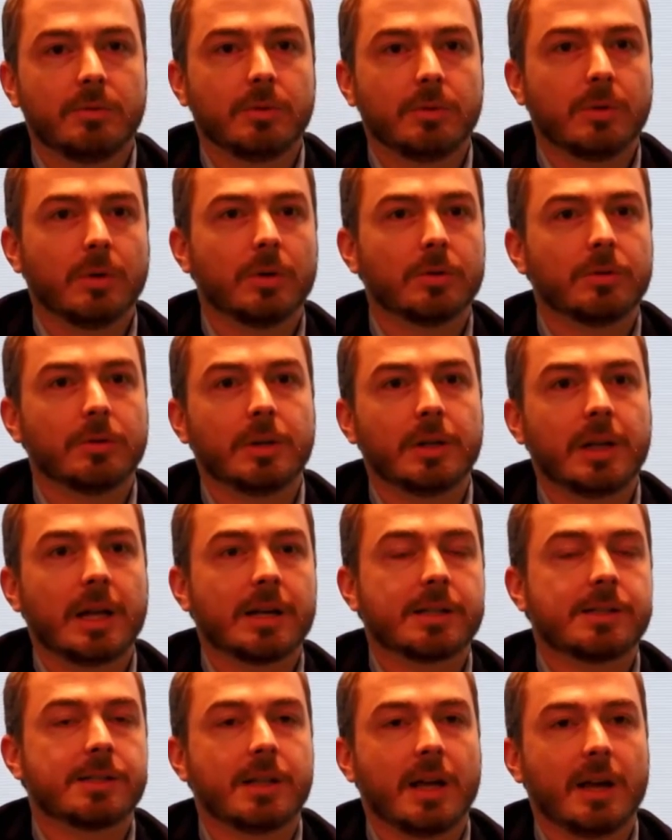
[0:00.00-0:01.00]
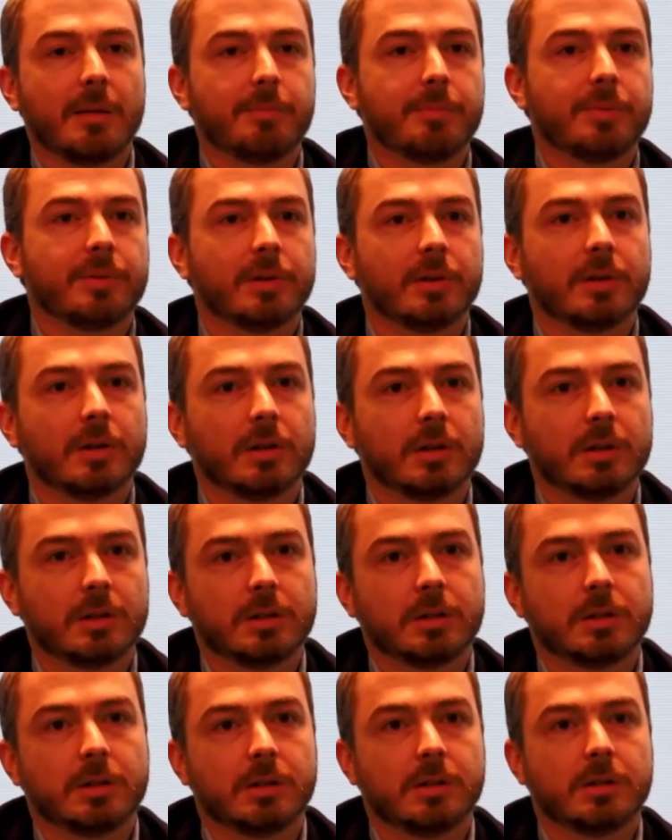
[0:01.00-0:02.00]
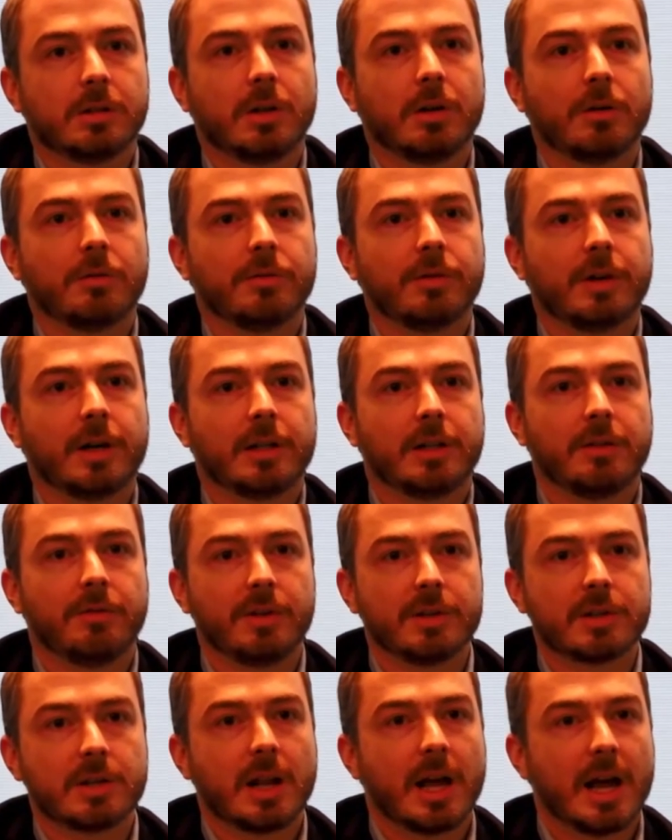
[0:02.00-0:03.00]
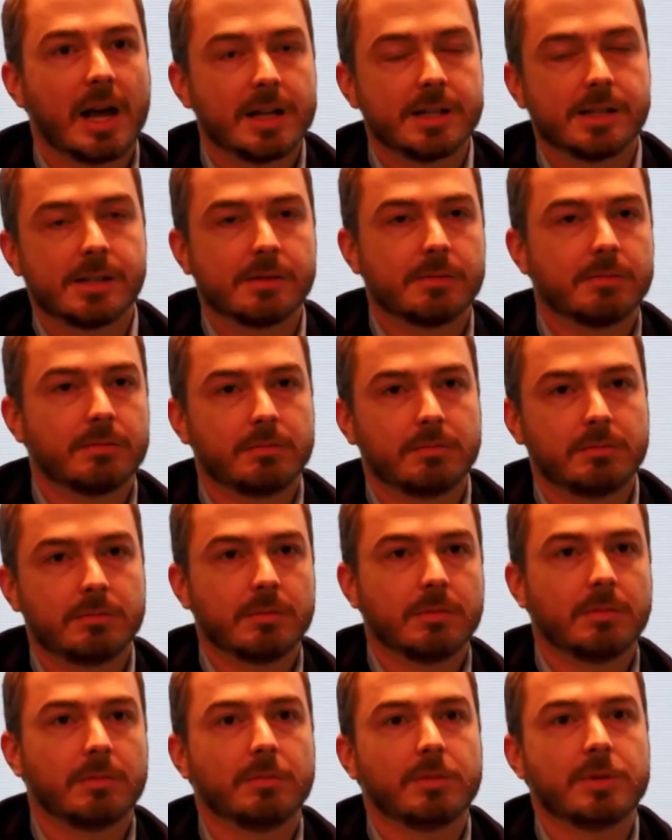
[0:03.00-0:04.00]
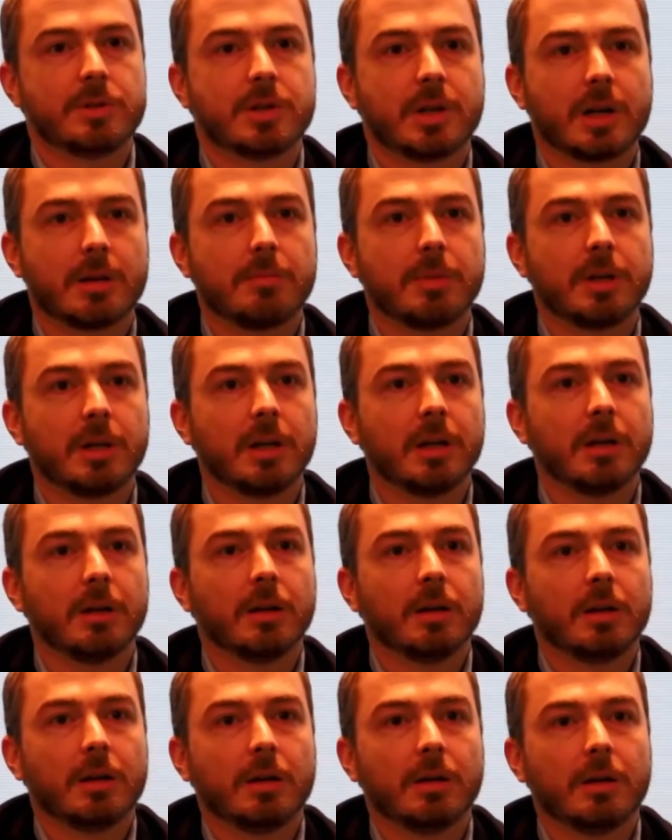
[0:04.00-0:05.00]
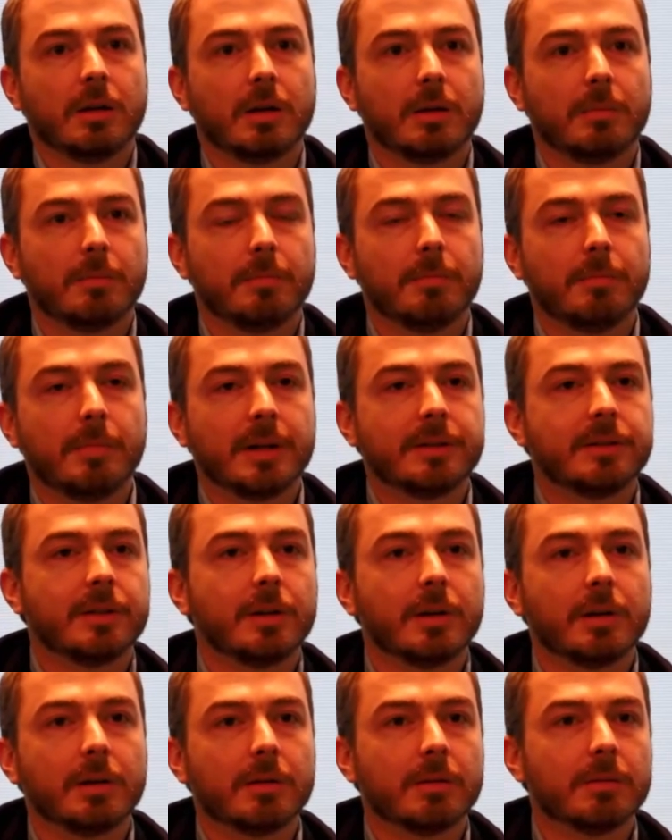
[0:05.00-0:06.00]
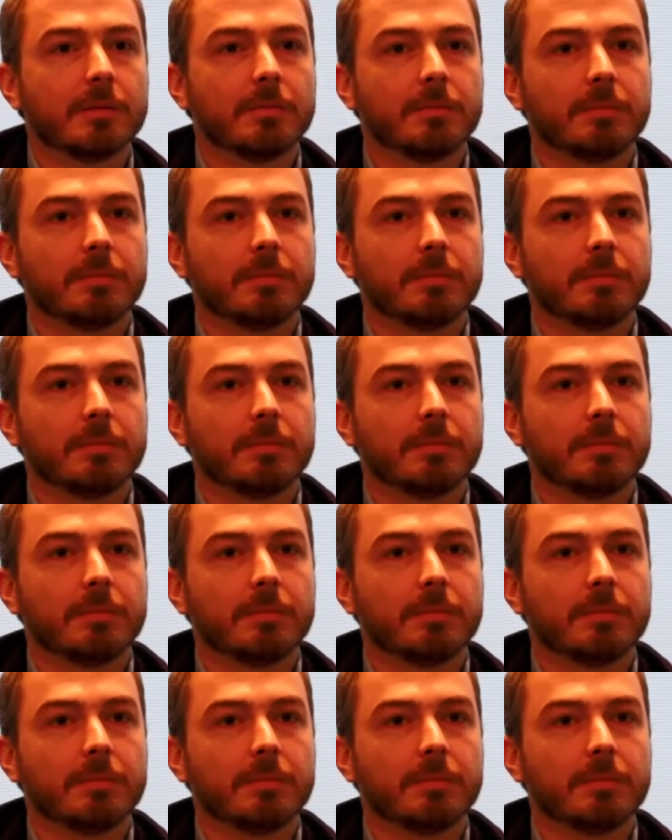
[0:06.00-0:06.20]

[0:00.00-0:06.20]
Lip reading: To go to the next step of artificial hands, which can be better